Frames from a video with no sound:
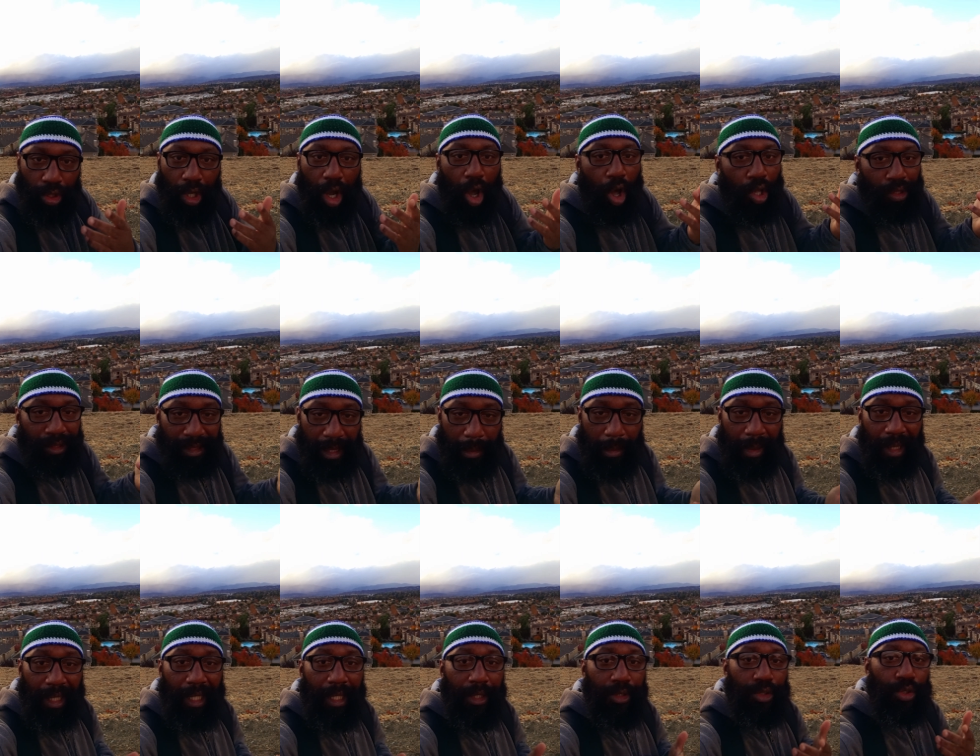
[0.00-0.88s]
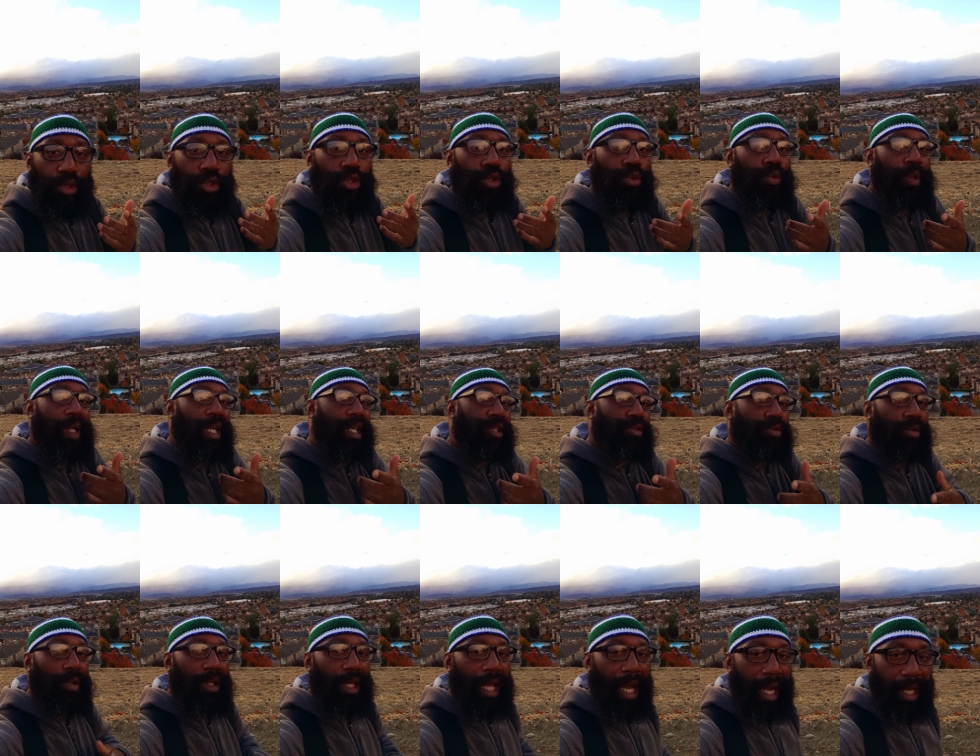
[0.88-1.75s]
ultimately to you
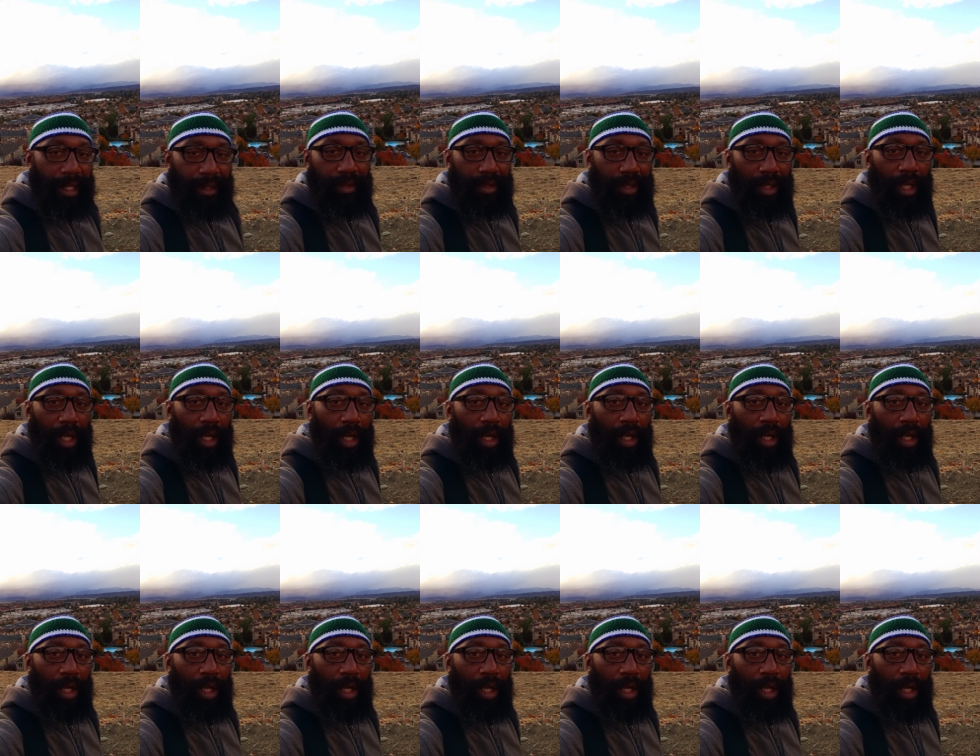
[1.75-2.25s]
Israelites,